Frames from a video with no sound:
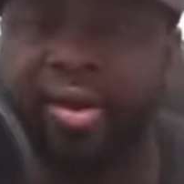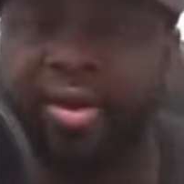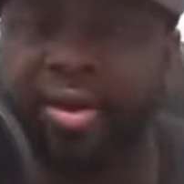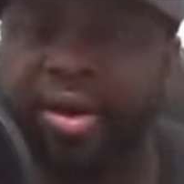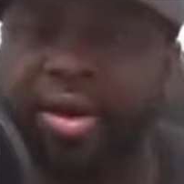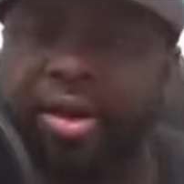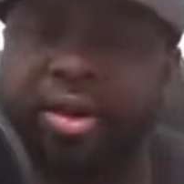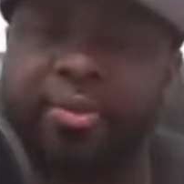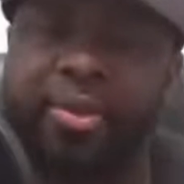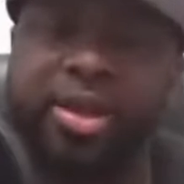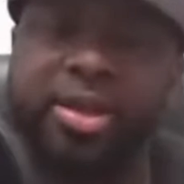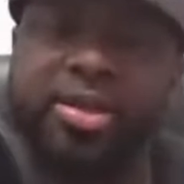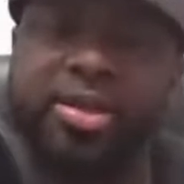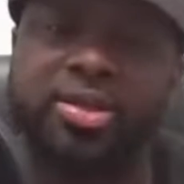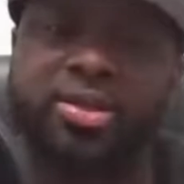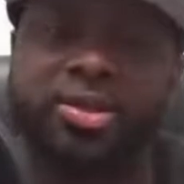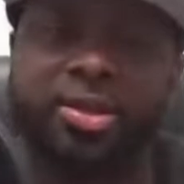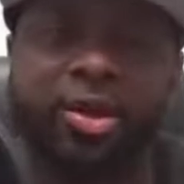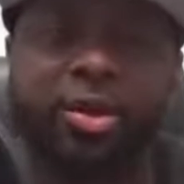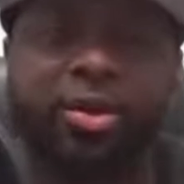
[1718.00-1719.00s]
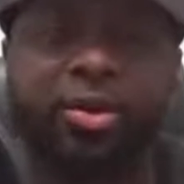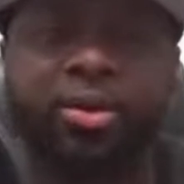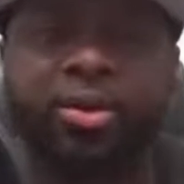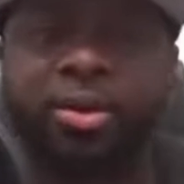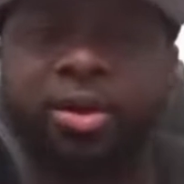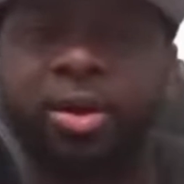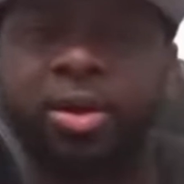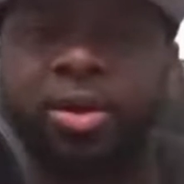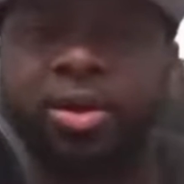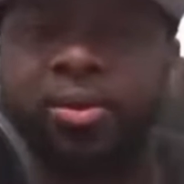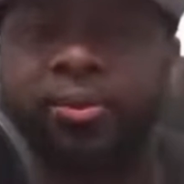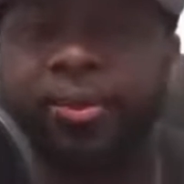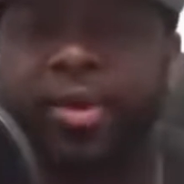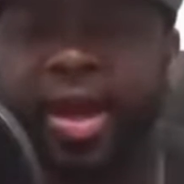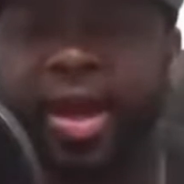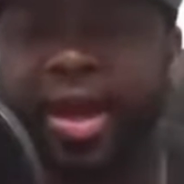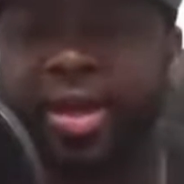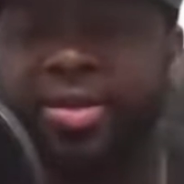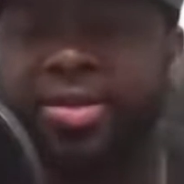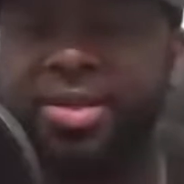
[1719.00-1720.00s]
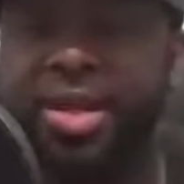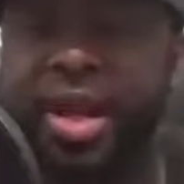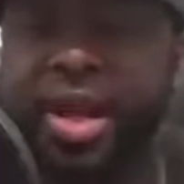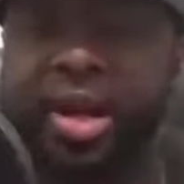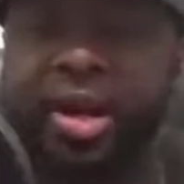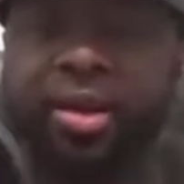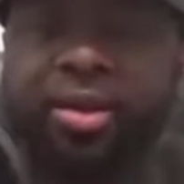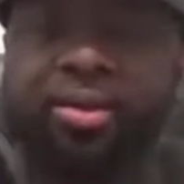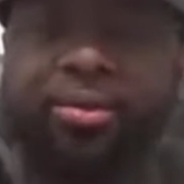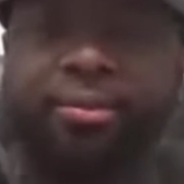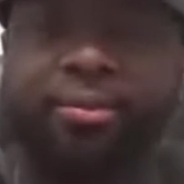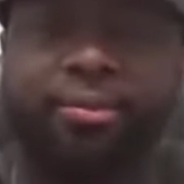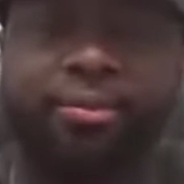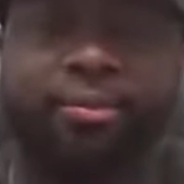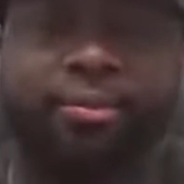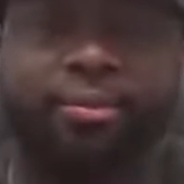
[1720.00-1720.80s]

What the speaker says: You know what I mean? So we got to start,